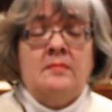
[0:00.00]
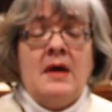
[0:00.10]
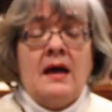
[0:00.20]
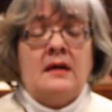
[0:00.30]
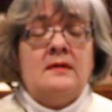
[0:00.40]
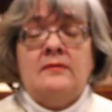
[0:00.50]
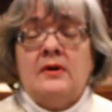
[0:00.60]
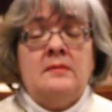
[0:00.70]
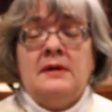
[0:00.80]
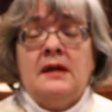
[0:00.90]
back at the
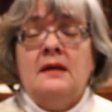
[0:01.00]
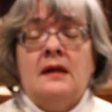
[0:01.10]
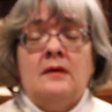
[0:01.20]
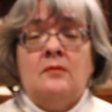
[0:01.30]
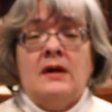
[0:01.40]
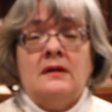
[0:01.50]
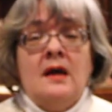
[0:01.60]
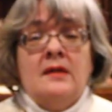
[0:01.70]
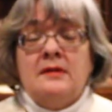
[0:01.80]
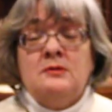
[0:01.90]
very beginning when
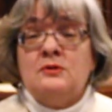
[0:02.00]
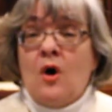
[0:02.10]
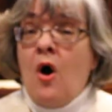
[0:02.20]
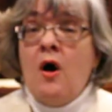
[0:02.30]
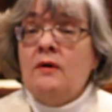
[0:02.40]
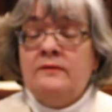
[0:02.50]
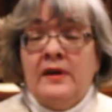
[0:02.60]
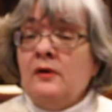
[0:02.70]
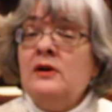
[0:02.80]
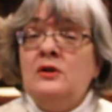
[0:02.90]
this was all
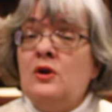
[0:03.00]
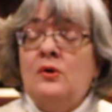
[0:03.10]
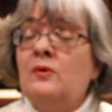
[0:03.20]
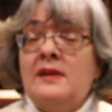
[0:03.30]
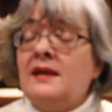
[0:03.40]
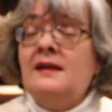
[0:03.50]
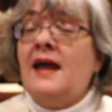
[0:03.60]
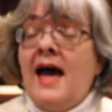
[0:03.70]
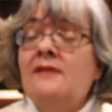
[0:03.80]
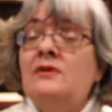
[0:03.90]
very new and they
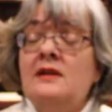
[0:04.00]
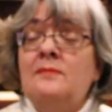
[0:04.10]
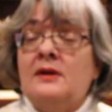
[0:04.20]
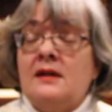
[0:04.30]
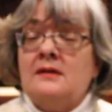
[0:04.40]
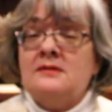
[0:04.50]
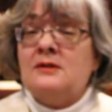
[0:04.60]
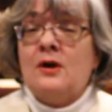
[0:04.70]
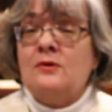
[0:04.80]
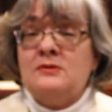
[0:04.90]
didn't have anybody else to
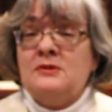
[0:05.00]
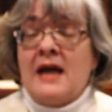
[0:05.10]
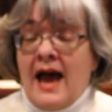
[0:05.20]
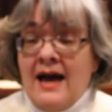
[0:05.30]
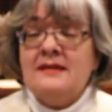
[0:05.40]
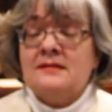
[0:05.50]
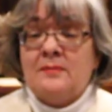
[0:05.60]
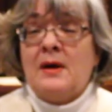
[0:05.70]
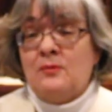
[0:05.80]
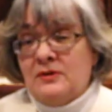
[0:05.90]
go to to ask
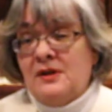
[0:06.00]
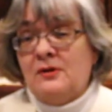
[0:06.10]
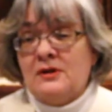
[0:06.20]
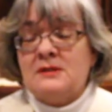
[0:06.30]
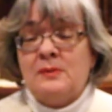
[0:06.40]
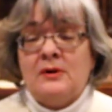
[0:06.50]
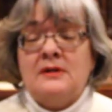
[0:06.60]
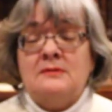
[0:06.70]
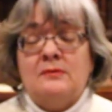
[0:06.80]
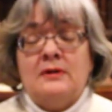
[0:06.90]
about what their
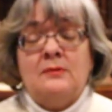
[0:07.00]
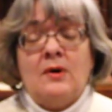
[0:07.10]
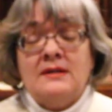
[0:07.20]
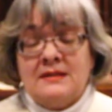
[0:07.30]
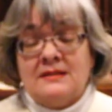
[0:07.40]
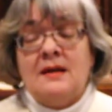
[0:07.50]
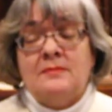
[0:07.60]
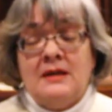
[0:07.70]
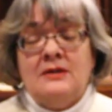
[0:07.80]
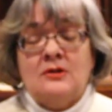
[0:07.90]
experience really was
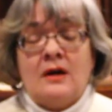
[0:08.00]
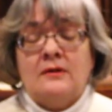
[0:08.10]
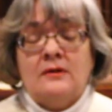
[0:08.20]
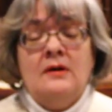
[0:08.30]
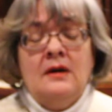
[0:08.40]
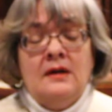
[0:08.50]
except each other.